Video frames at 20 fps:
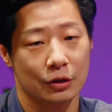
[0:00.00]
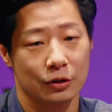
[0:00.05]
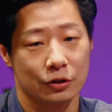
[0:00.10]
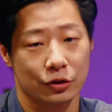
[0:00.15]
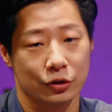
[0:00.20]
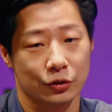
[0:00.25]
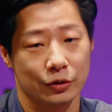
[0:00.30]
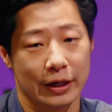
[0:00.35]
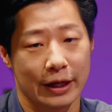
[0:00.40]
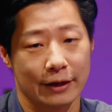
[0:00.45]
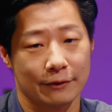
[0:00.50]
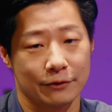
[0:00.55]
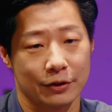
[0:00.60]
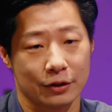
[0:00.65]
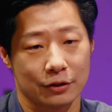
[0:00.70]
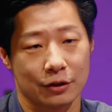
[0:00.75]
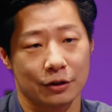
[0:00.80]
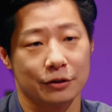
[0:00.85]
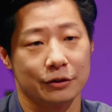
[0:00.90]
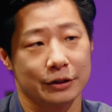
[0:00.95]
to have the
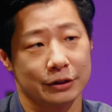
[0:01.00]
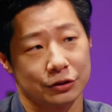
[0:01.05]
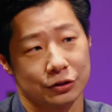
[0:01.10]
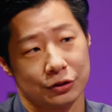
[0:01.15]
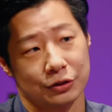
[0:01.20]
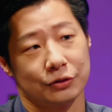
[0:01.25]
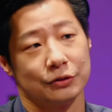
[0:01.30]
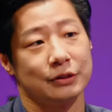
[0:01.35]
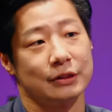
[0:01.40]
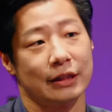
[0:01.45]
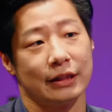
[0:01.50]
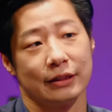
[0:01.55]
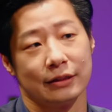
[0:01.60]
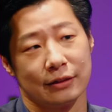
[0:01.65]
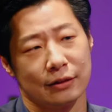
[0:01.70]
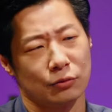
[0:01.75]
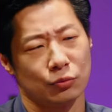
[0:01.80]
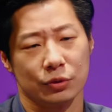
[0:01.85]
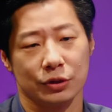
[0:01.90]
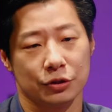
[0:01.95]
courage to say
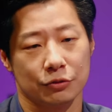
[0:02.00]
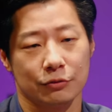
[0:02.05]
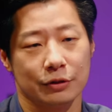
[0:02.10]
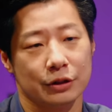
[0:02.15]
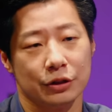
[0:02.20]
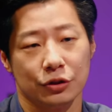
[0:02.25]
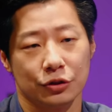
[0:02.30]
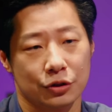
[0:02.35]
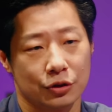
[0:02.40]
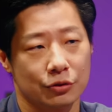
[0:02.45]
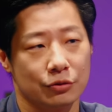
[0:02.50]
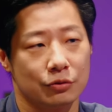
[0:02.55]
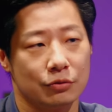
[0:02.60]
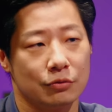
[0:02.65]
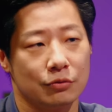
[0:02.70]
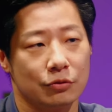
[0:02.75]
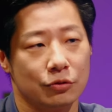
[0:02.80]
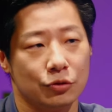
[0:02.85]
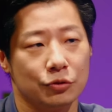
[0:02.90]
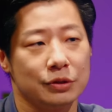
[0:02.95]
we, we need to
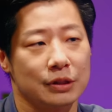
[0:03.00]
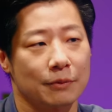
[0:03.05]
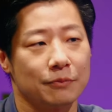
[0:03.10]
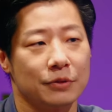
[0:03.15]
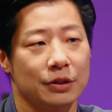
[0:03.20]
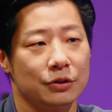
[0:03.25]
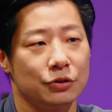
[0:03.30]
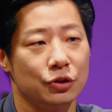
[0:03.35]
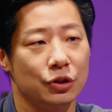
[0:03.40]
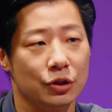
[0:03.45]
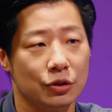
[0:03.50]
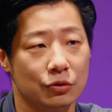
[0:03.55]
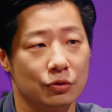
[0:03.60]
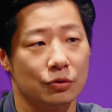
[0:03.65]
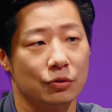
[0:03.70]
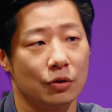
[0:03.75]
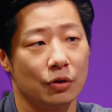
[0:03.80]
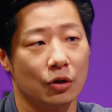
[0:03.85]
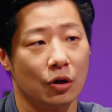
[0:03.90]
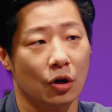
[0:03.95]
do something new
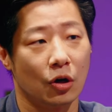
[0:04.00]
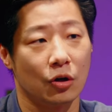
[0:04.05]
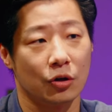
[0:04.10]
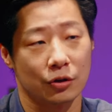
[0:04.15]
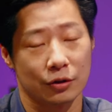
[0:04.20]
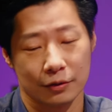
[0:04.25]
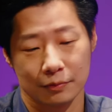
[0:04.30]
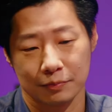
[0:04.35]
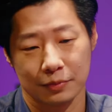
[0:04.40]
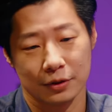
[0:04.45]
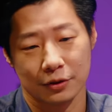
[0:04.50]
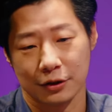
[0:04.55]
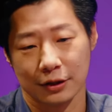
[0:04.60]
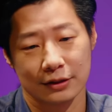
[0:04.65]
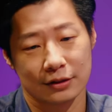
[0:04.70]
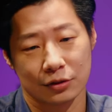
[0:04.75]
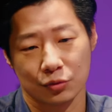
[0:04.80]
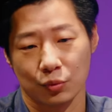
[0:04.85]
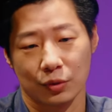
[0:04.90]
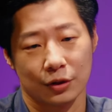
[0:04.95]
or
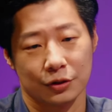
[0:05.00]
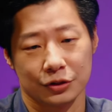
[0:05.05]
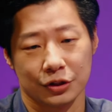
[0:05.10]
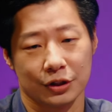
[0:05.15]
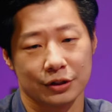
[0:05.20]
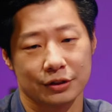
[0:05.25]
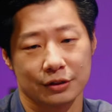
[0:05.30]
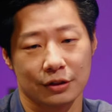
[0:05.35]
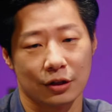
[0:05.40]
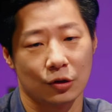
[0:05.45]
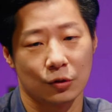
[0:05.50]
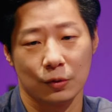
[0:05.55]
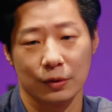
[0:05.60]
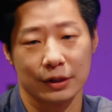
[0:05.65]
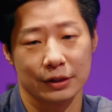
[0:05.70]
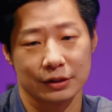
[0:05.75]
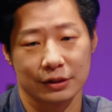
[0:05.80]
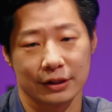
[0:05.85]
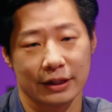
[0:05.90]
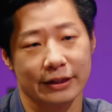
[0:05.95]
things will just
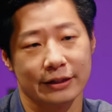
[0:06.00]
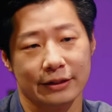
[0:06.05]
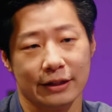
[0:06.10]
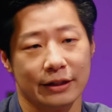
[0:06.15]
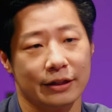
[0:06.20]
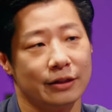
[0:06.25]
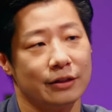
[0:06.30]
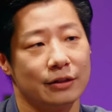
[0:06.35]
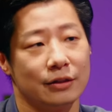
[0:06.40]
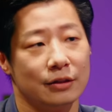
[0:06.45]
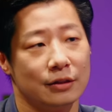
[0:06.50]
always mm-hmm. stay there,